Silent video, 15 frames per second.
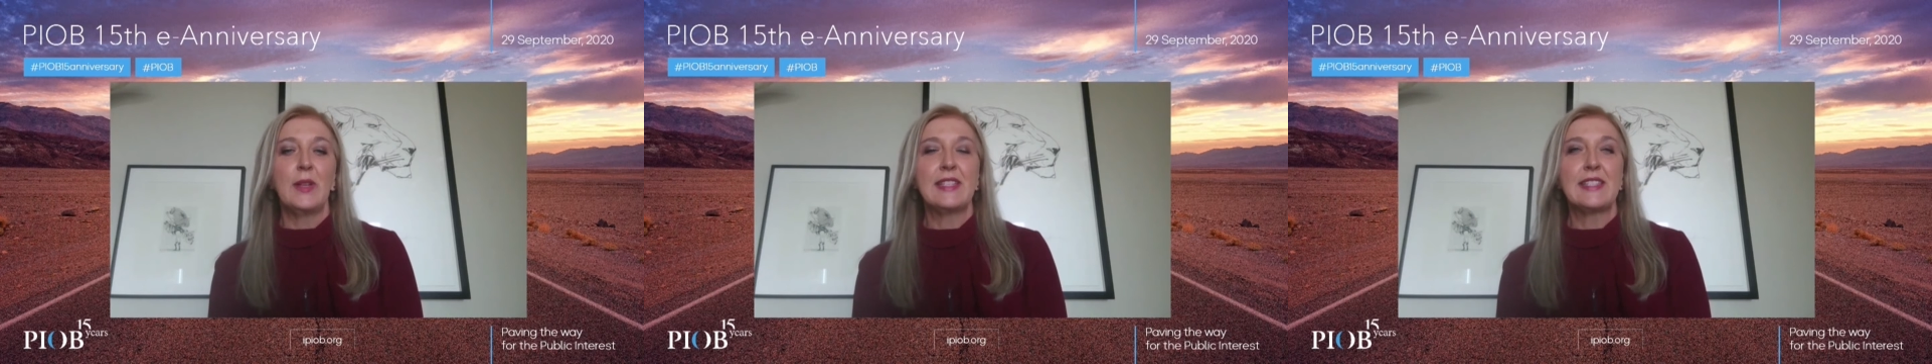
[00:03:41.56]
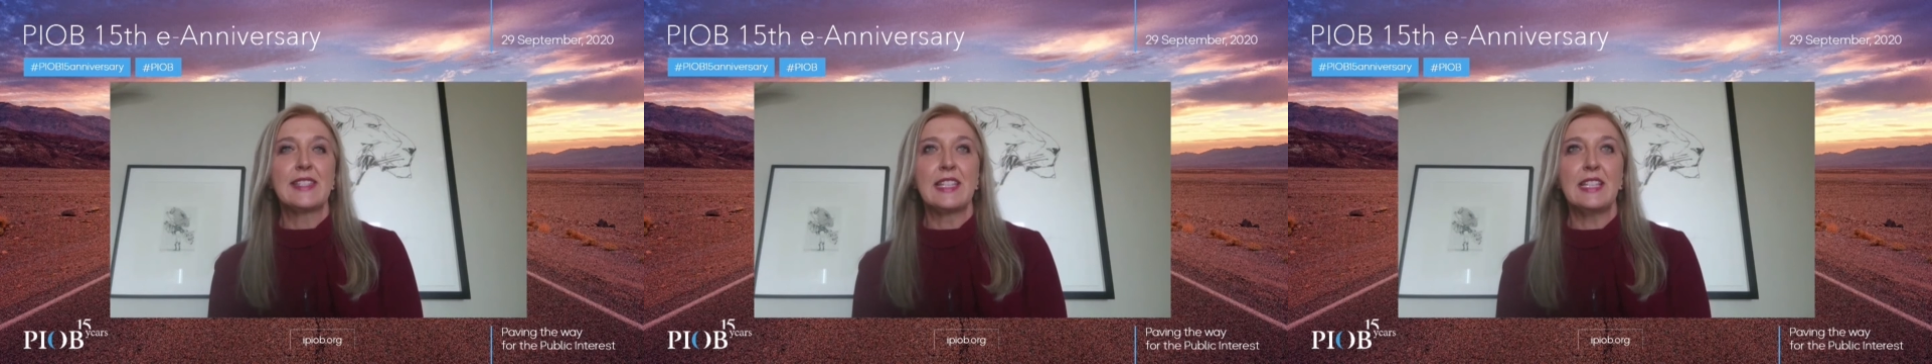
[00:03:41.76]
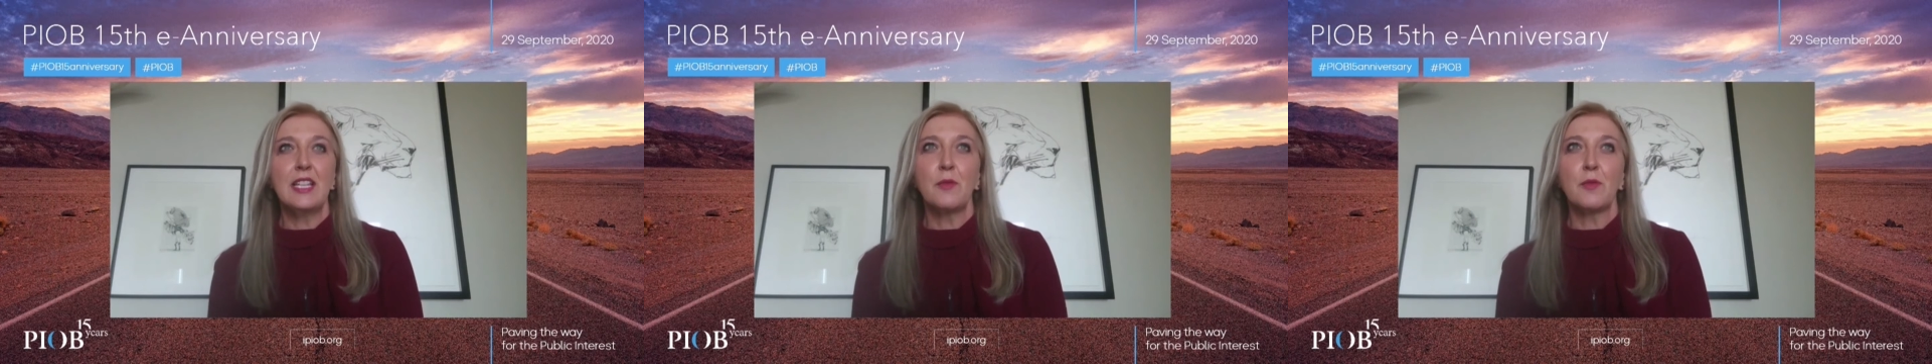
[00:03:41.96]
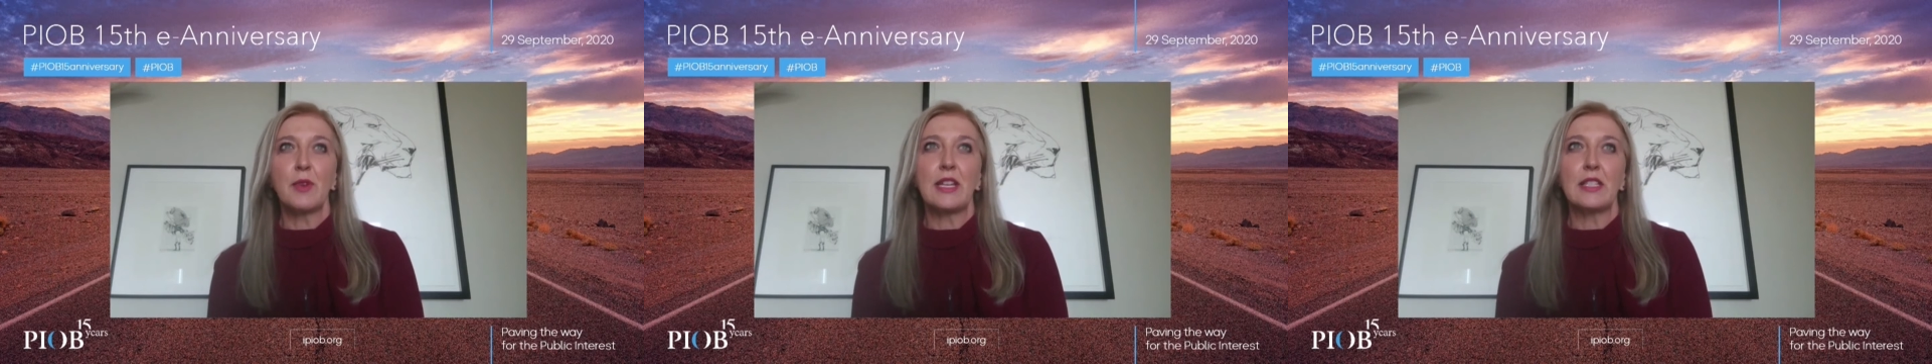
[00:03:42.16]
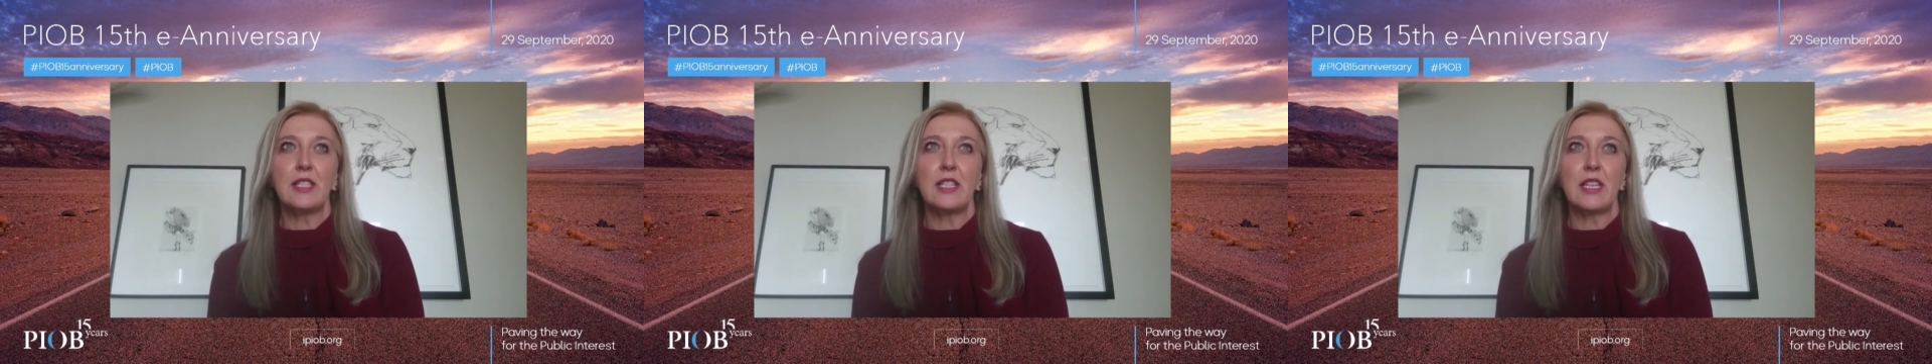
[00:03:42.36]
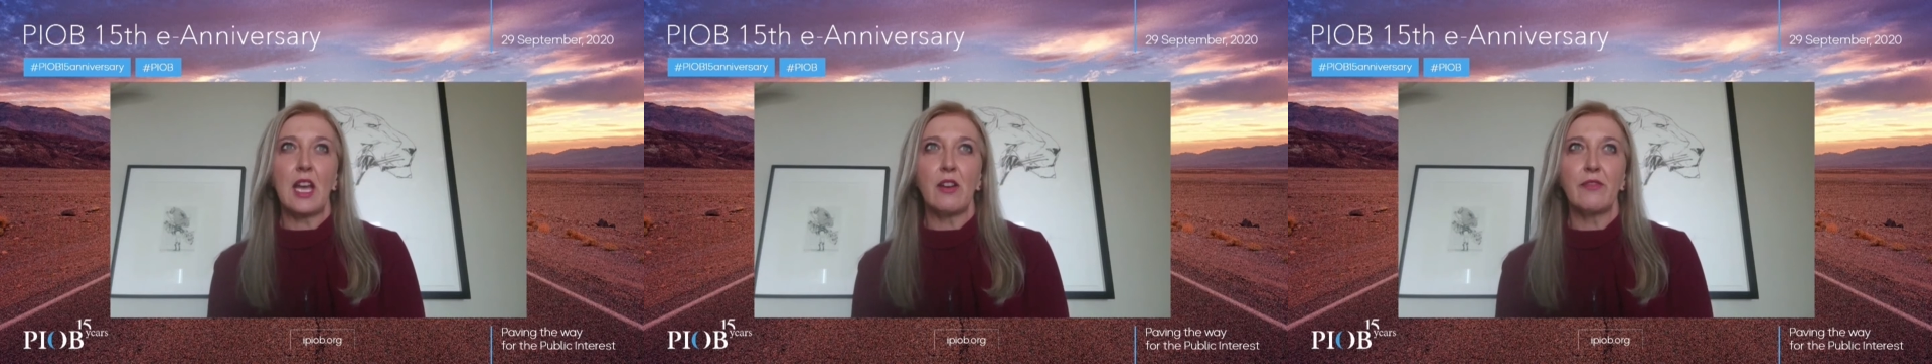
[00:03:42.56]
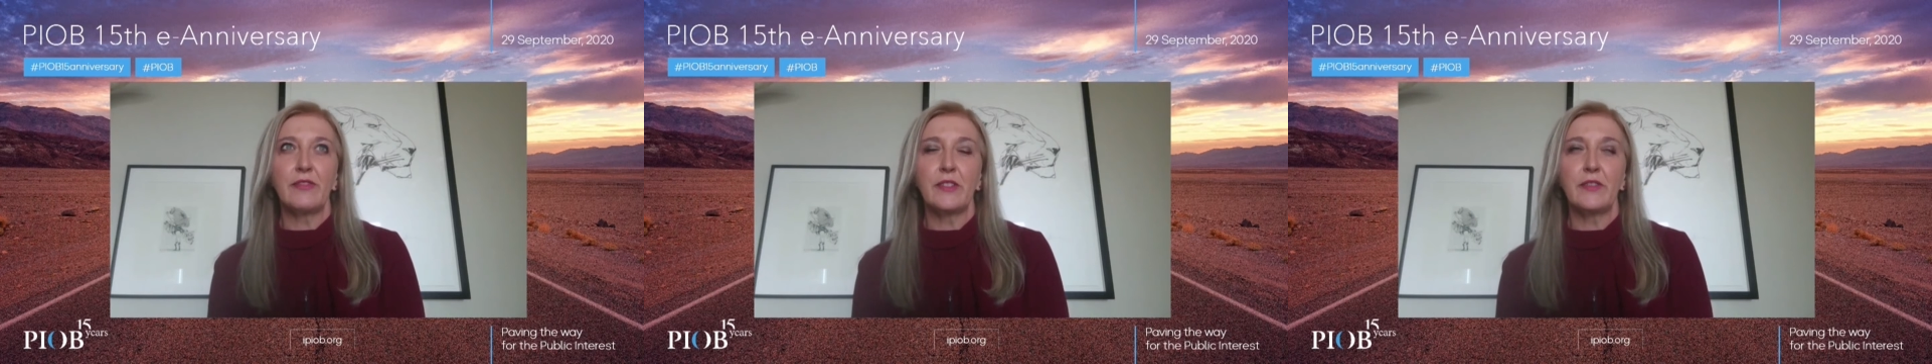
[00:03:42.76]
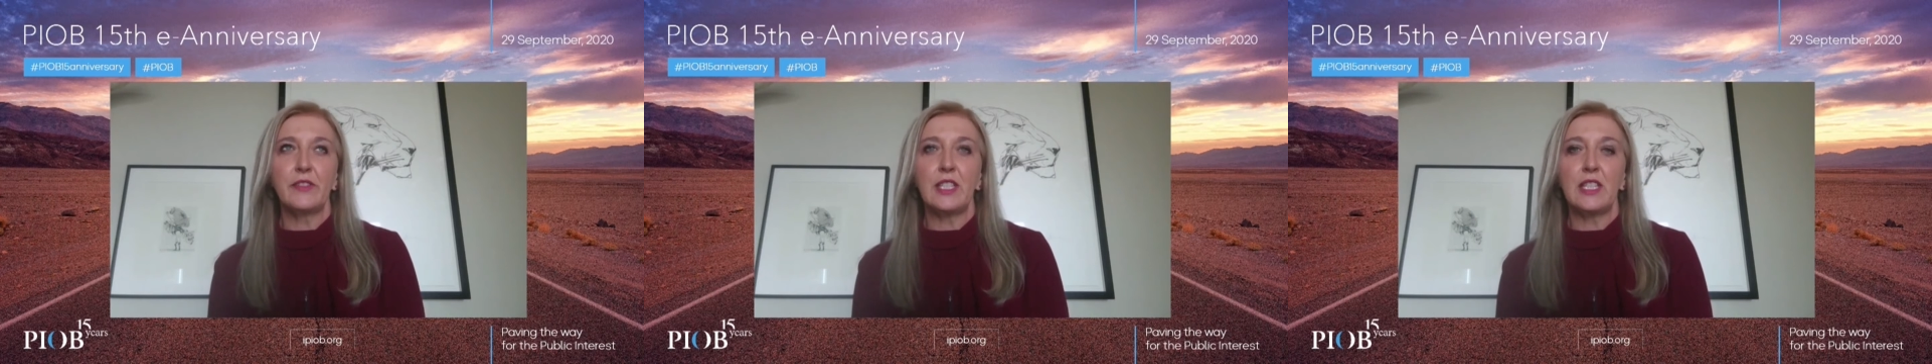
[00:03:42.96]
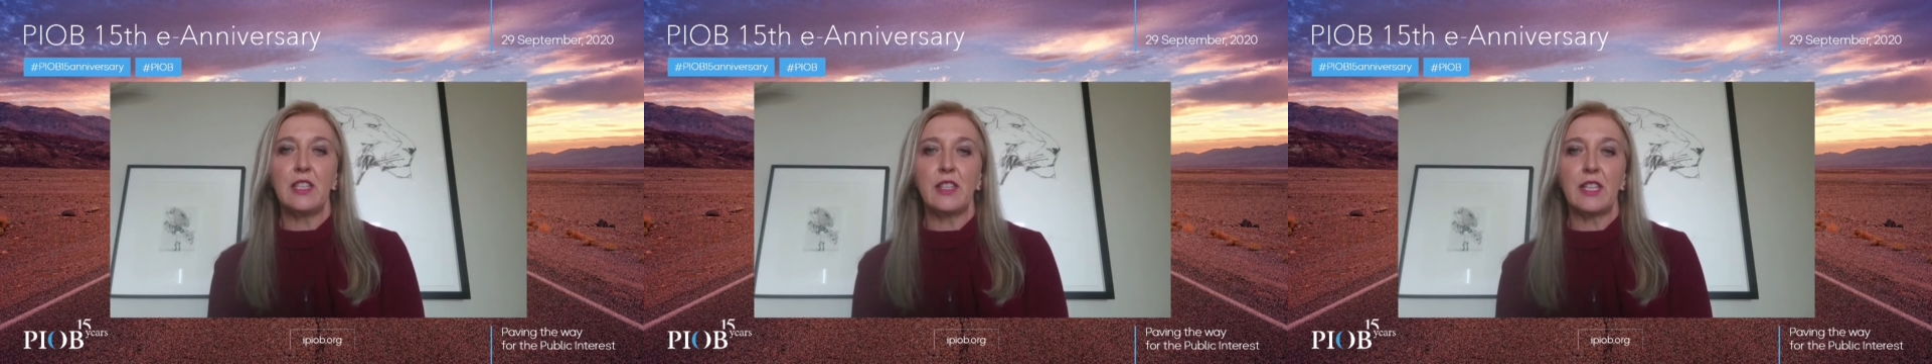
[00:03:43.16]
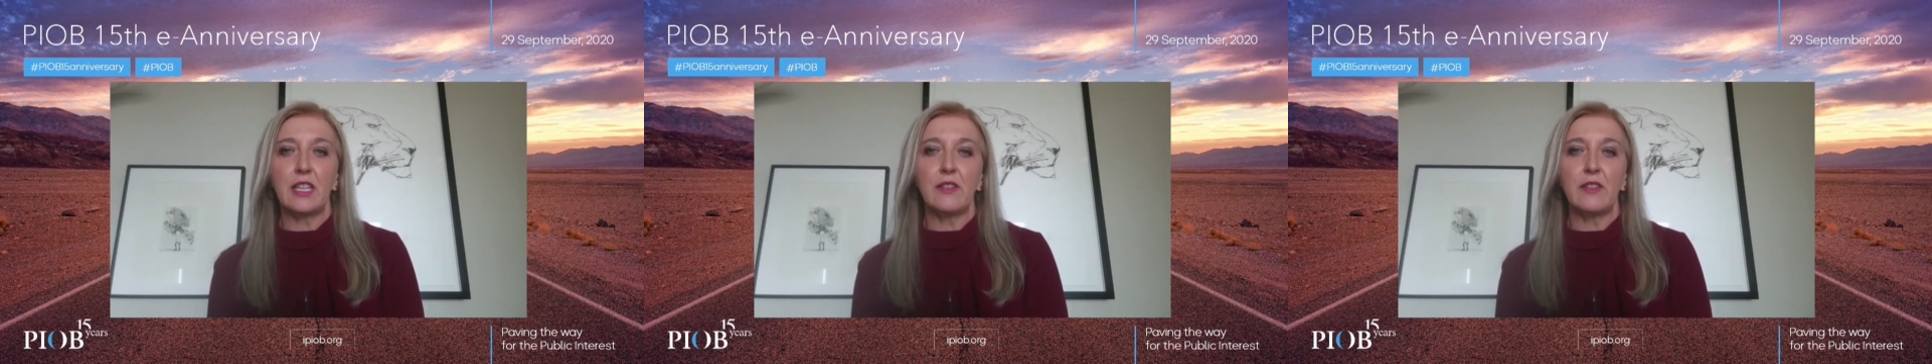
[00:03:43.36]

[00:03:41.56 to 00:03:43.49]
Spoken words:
when celebrating our 15th